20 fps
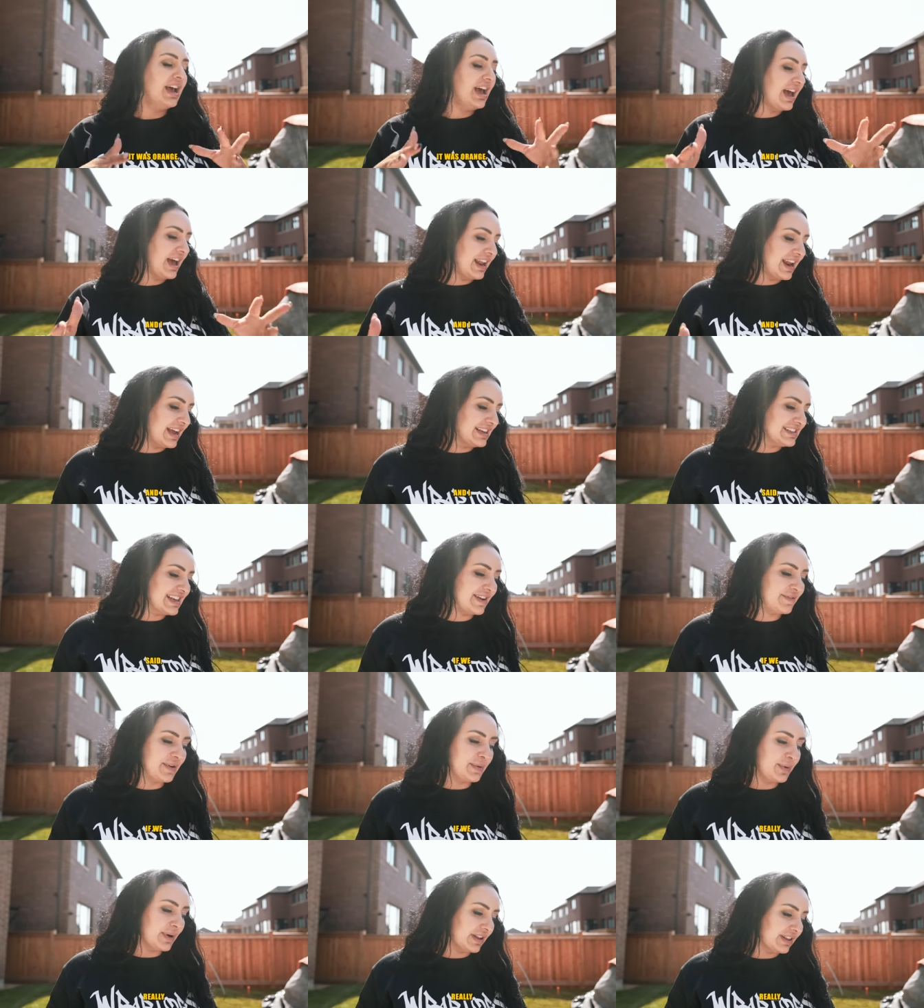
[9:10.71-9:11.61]
And I said,
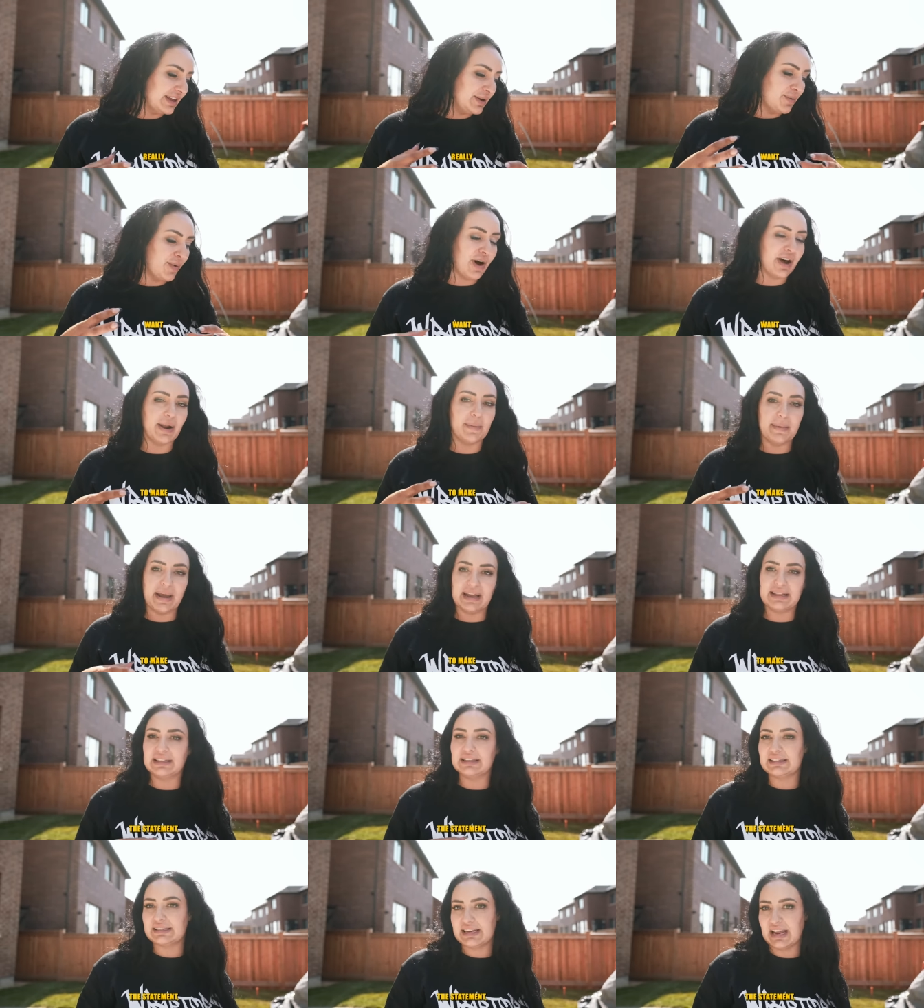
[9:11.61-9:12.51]
if we really want to make
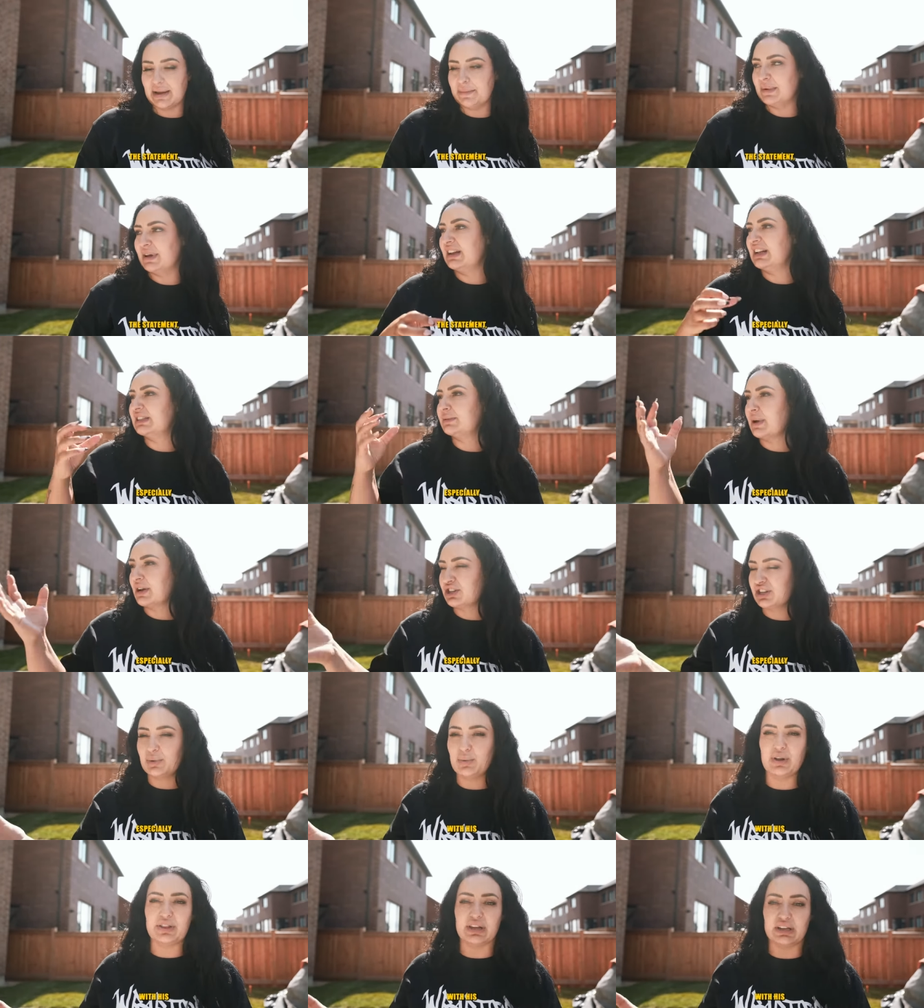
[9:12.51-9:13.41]
the statement,
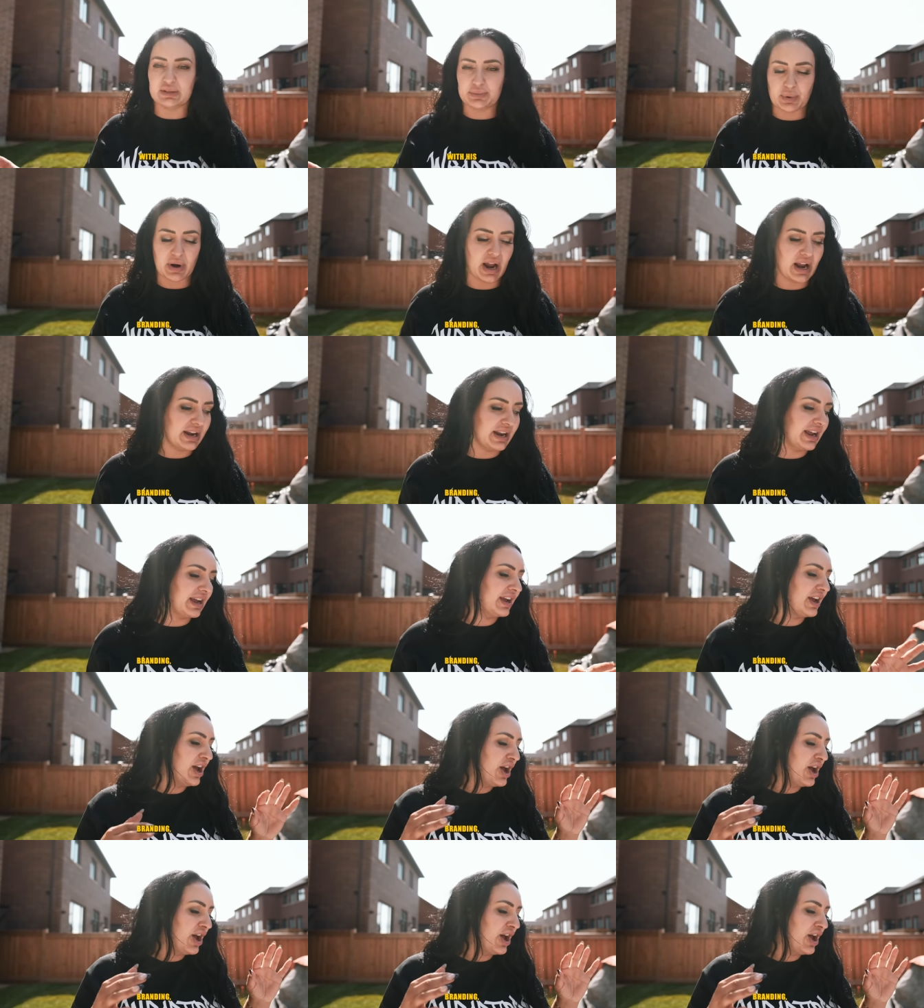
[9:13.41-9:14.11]
especially with his branding,